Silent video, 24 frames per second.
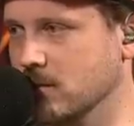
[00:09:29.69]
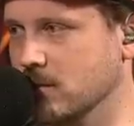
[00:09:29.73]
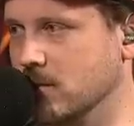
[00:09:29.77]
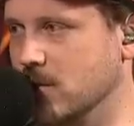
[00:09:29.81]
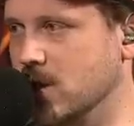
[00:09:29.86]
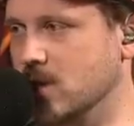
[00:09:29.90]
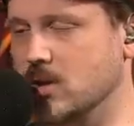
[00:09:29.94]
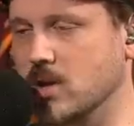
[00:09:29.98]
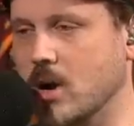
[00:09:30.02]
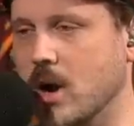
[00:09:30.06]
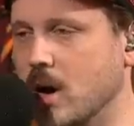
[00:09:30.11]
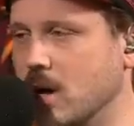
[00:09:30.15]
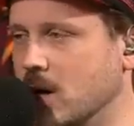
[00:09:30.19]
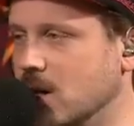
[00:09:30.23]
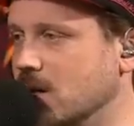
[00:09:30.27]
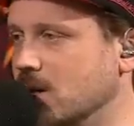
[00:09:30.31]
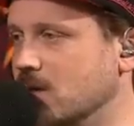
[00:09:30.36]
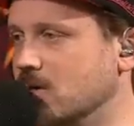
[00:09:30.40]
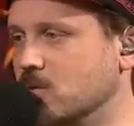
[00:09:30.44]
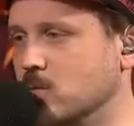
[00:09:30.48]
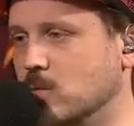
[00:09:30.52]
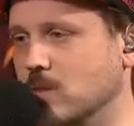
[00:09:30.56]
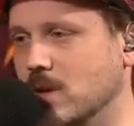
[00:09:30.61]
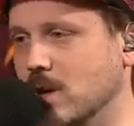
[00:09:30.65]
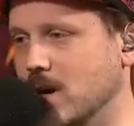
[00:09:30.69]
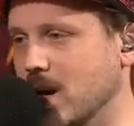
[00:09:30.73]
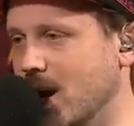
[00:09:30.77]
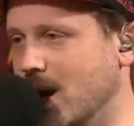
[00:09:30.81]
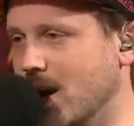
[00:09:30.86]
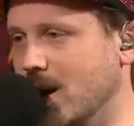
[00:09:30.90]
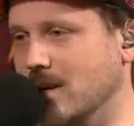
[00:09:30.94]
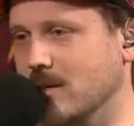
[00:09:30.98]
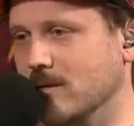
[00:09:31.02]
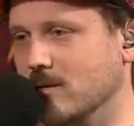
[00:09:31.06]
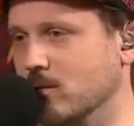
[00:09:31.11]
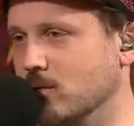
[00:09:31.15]
the targets were
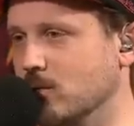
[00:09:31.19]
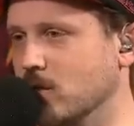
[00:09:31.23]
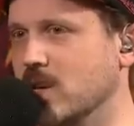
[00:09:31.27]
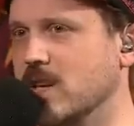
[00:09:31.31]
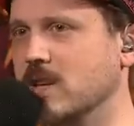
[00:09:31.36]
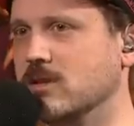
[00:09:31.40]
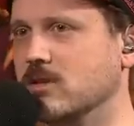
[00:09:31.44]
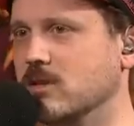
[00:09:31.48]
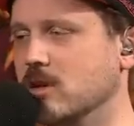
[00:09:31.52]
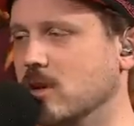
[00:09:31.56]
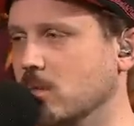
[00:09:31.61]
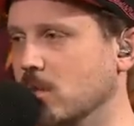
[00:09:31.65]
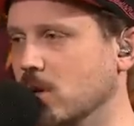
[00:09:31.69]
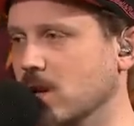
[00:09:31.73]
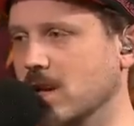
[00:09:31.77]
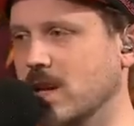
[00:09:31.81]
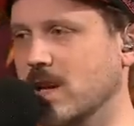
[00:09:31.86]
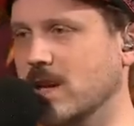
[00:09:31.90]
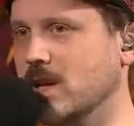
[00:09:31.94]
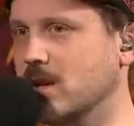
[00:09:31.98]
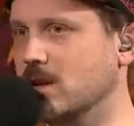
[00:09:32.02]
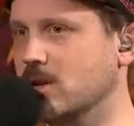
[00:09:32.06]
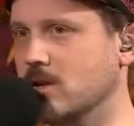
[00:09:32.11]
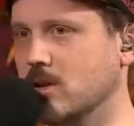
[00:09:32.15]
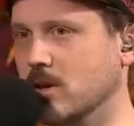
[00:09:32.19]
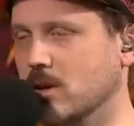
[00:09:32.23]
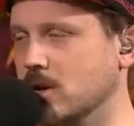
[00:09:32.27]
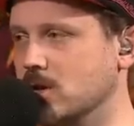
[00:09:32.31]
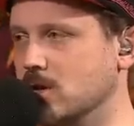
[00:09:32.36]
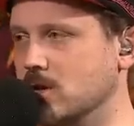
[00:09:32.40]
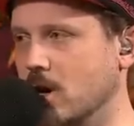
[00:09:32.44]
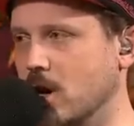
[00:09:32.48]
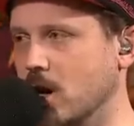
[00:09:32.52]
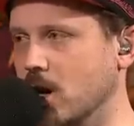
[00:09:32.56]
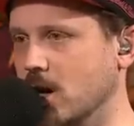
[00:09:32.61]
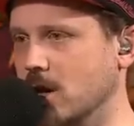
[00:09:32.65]
not no. reasonably good
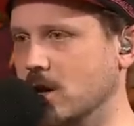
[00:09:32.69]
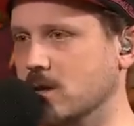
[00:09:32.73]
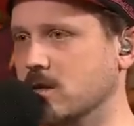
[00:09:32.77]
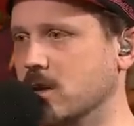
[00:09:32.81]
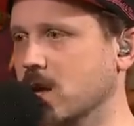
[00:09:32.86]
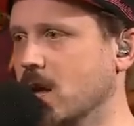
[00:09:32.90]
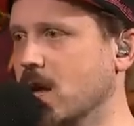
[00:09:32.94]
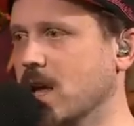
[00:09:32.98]
targets